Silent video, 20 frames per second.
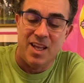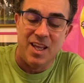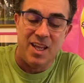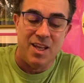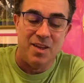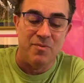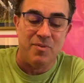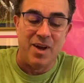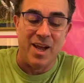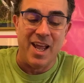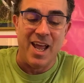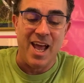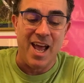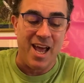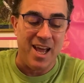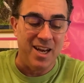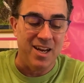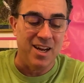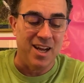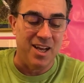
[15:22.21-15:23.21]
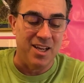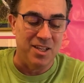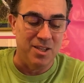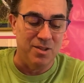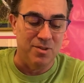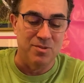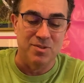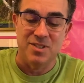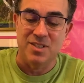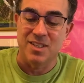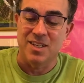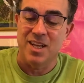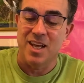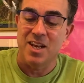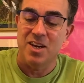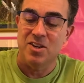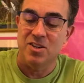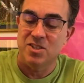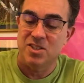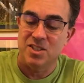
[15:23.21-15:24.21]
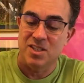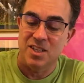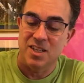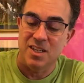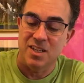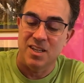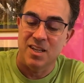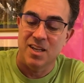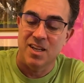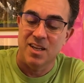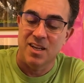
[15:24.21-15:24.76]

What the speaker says: If I had not used an energy,